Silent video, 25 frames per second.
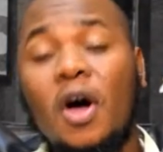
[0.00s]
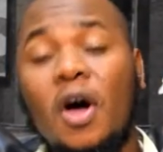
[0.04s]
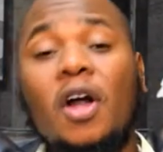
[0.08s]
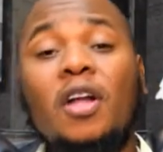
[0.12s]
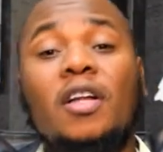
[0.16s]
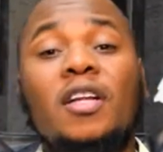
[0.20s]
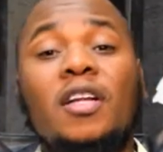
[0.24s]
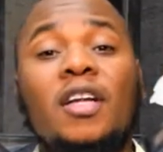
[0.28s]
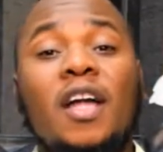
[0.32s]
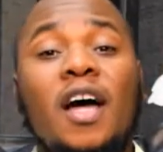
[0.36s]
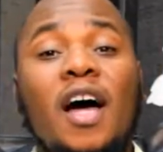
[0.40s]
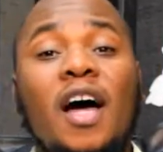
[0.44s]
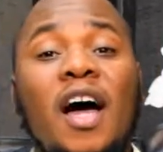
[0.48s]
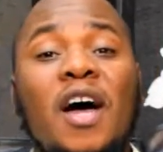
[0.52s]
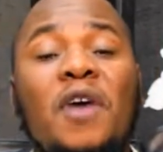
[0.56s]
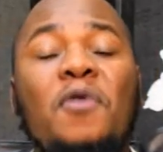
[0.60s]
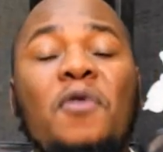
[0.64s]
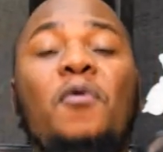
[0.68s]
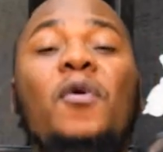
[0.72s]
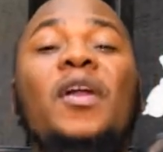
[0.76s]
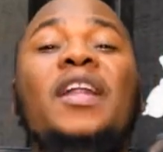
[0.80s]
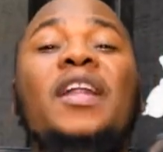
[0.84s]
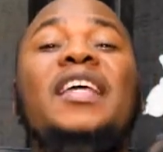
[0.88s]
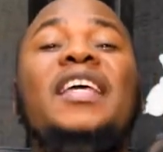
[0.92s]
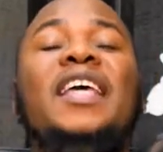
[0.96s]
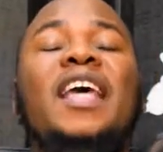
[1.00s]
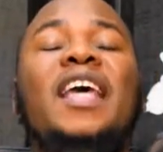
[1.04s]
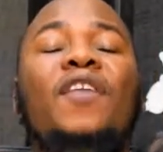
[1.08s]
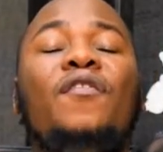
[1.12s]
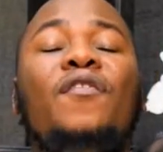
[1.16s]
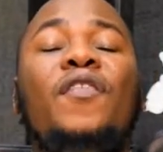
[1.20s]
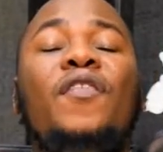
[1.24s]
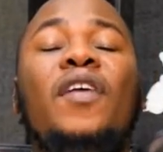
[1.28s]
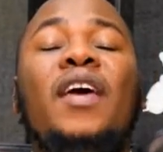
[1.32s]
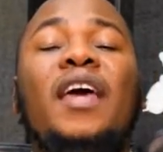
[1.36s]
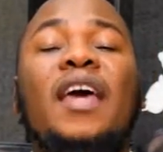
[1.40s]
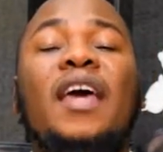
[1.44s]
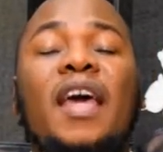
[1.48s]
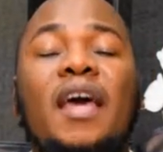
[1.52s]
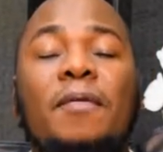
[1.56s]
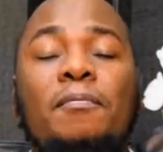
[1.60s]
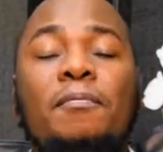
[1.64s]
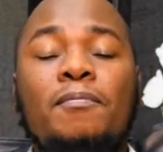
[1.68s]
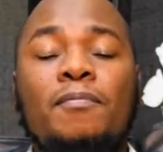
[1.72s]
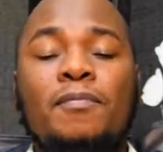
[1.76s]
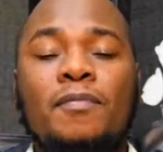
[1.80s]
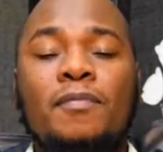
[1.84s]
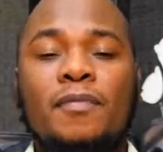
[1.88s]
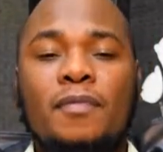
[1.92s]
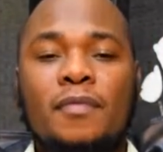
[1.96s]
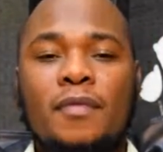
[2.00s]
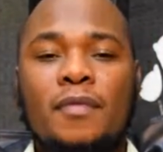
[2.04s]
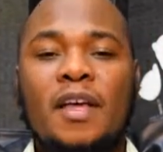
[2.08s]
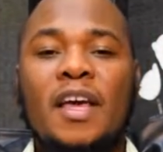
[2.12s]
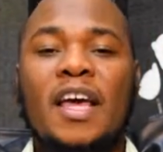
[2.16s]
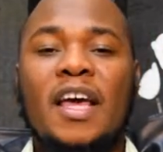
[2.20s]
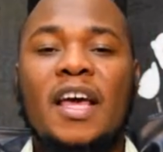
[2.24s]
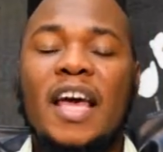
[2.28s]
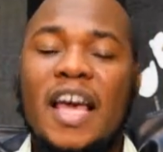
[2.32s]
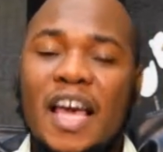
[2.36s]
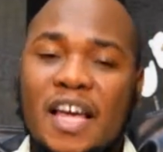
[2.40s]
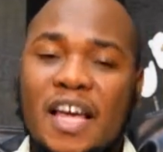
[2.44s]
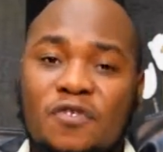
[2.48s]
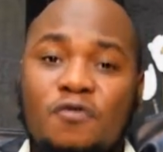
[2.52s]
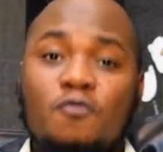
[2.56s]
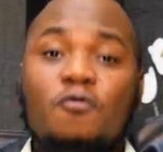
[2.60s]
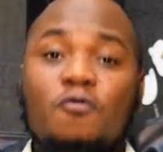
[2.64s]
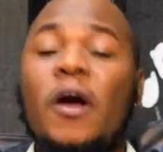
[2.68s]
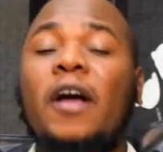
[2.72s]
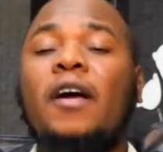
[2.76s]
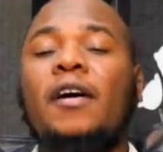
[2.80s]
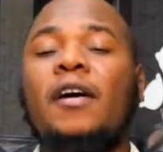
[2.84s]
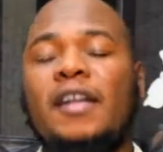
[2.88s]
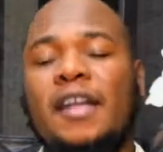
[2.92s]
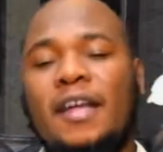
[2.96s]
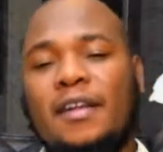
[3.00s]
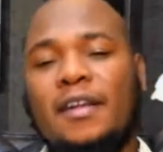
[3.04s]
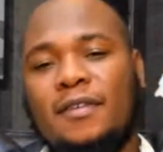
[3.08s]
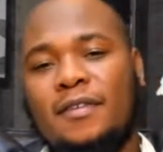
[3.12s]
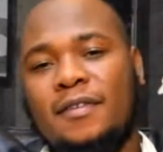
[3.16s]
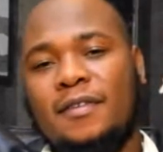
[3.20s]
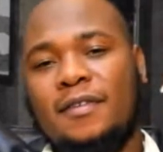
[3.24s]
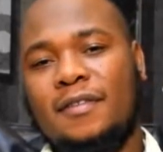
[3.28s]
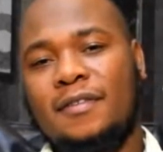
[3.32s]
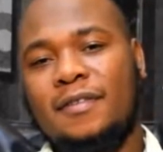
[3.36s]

Allah will give him his reckoning.